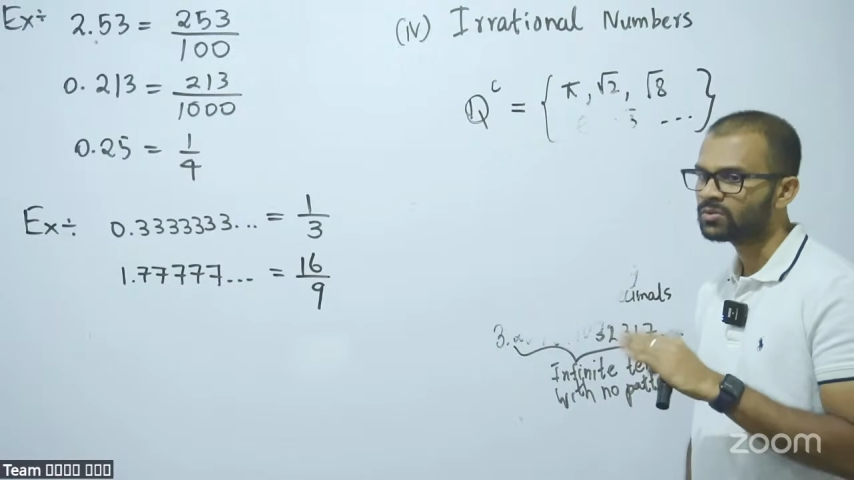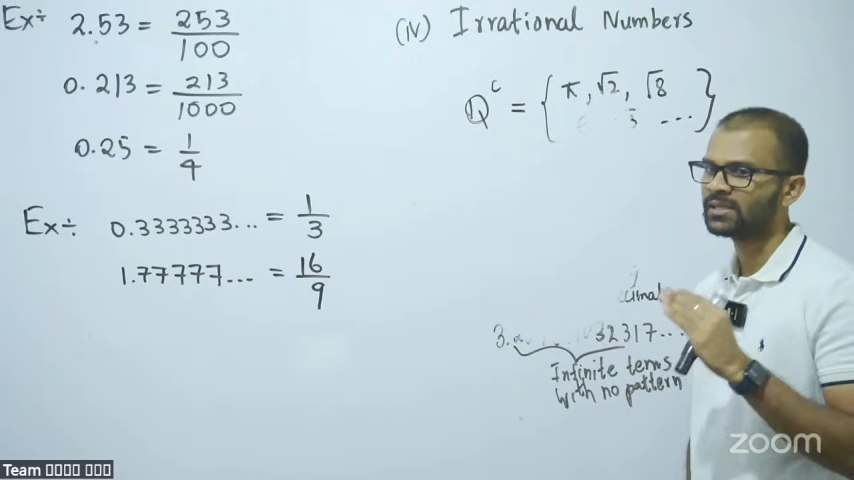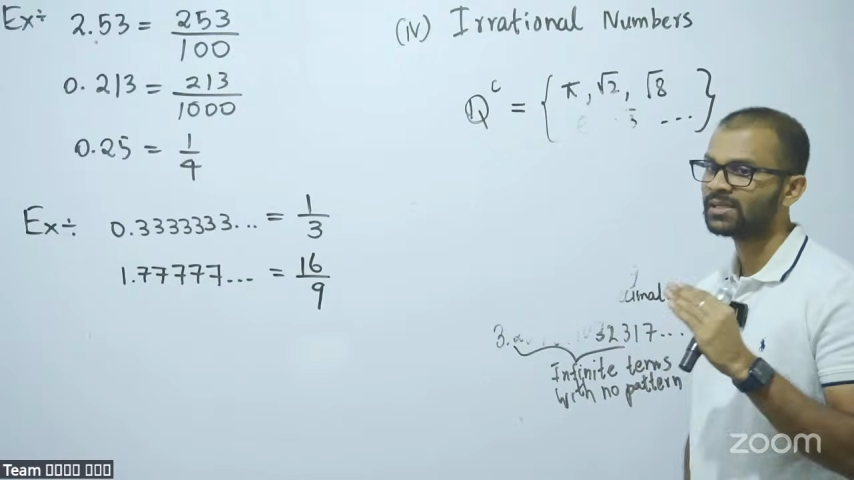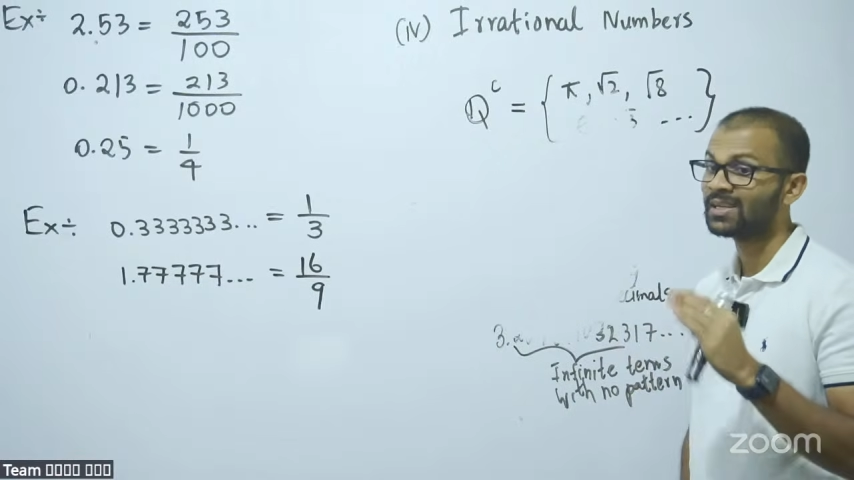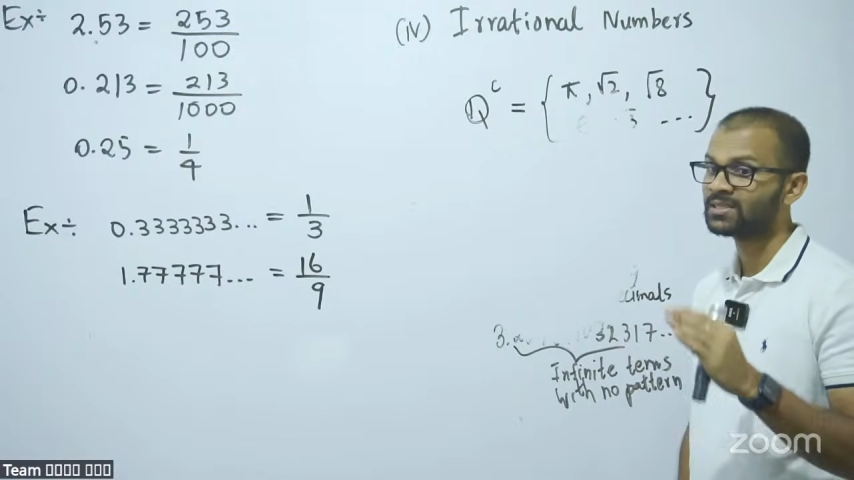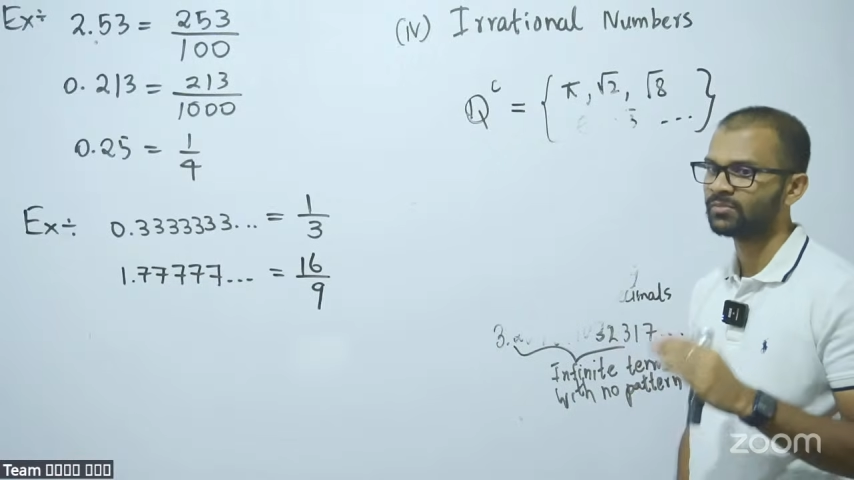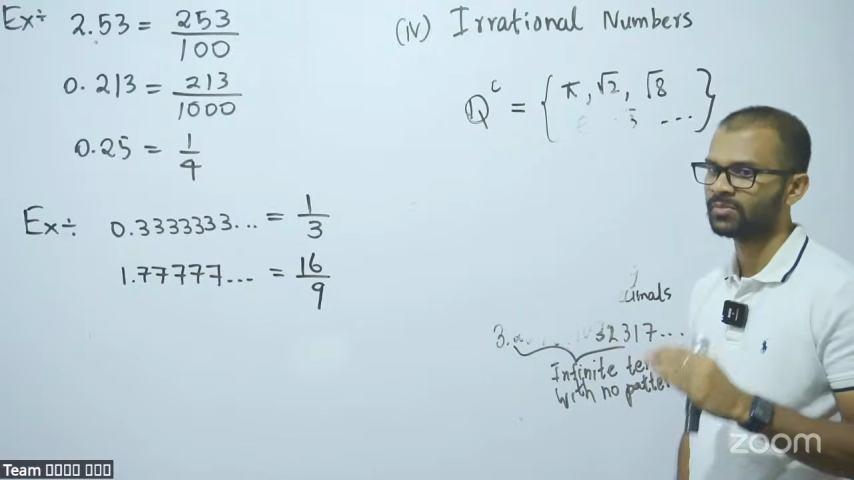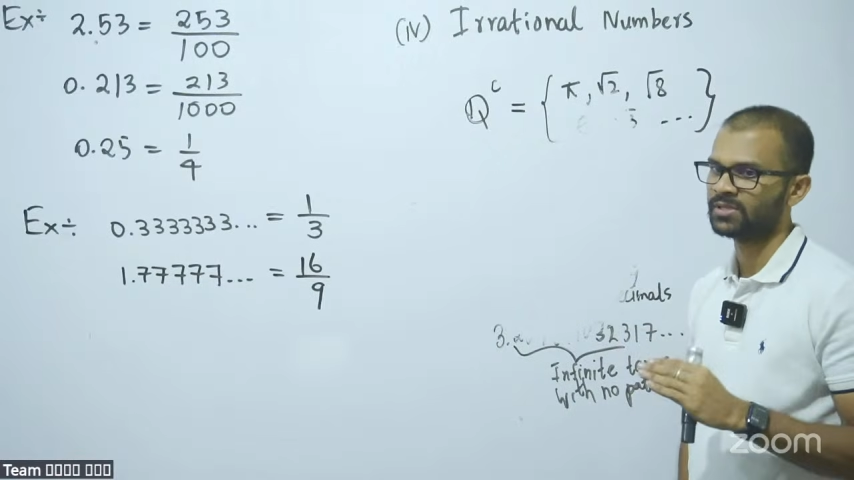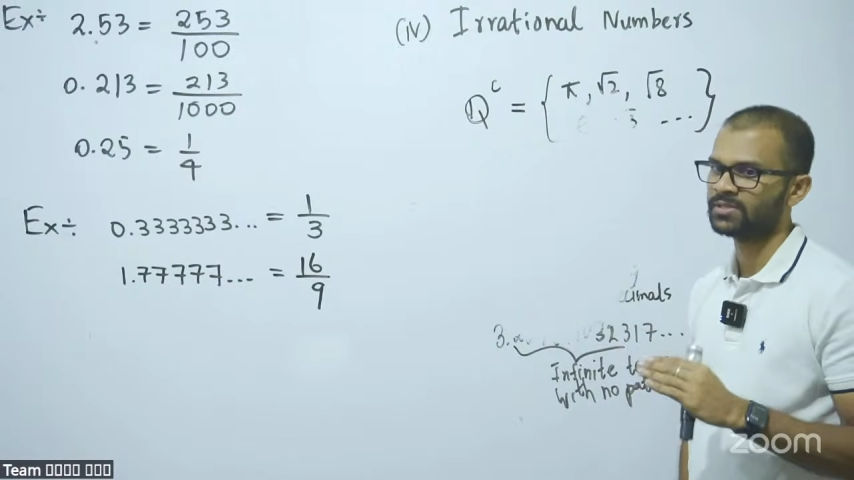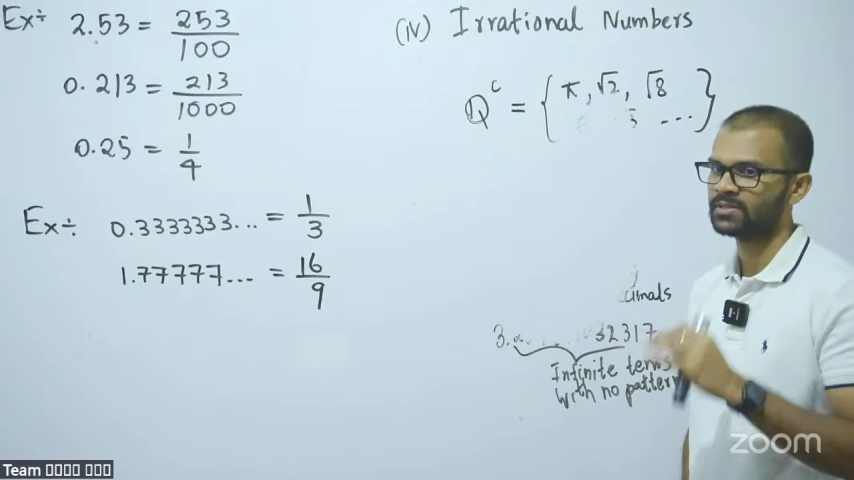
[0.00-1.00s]

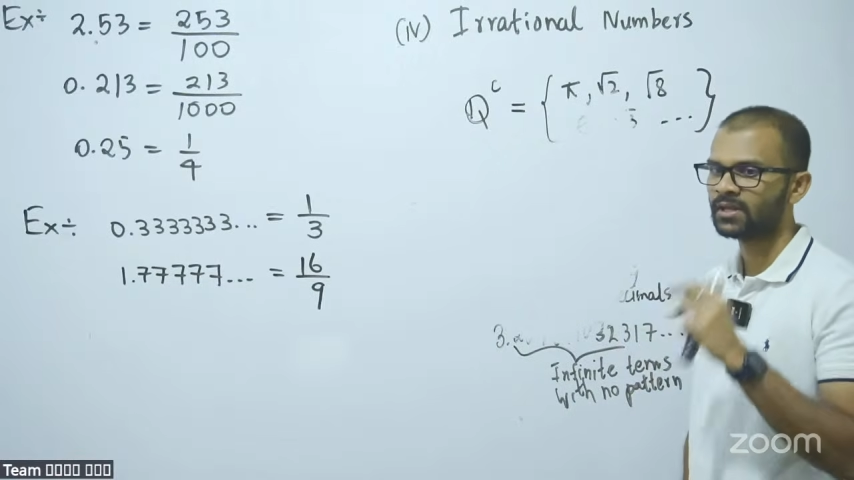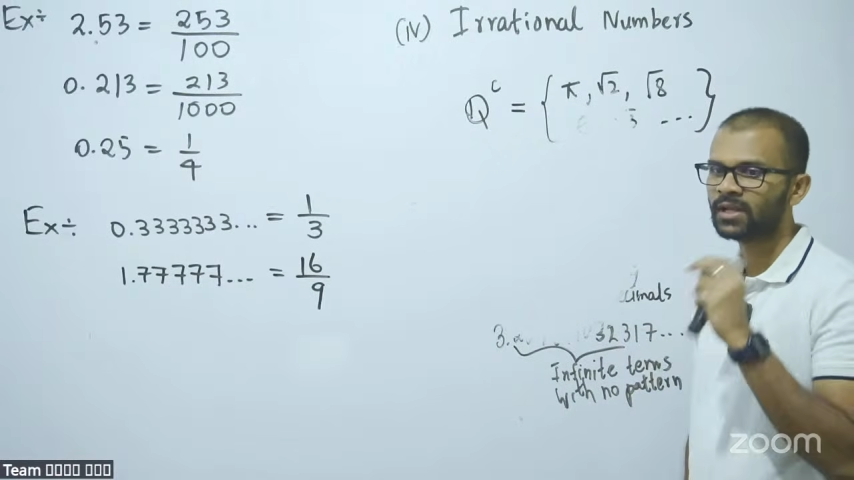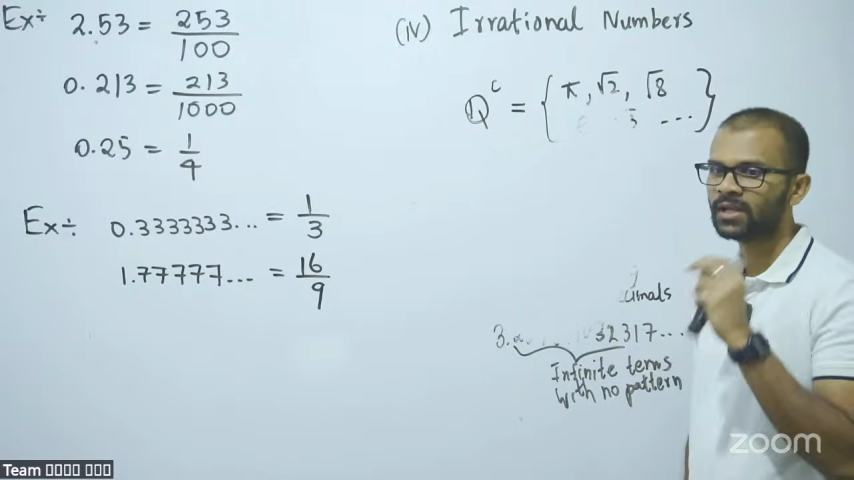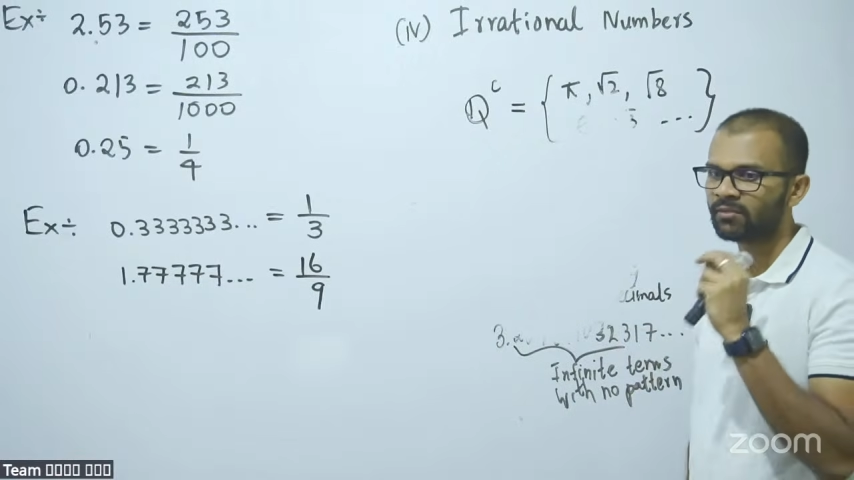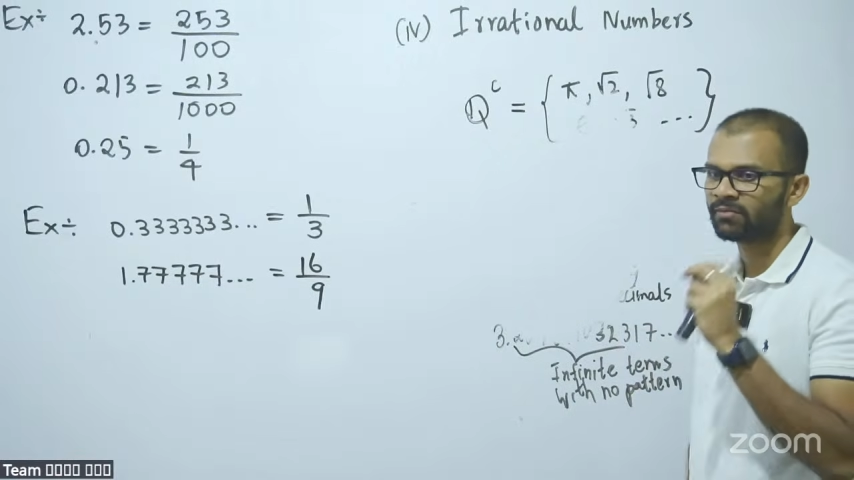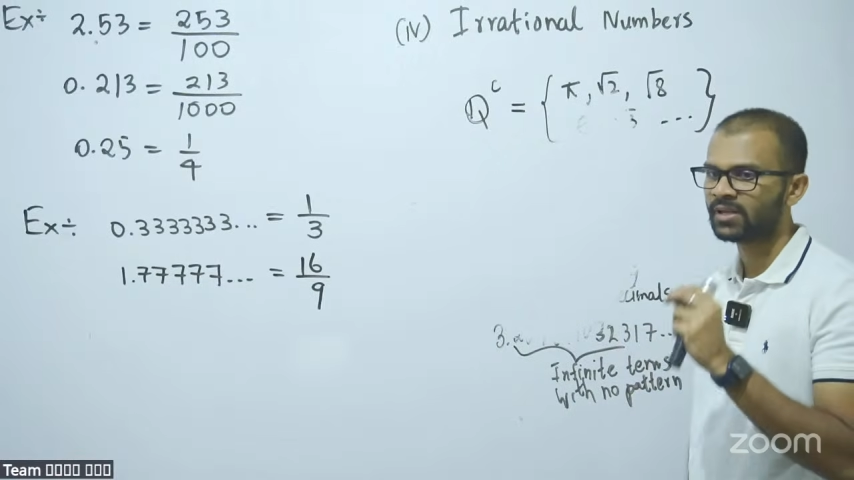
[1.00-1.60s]
decimals. If it is a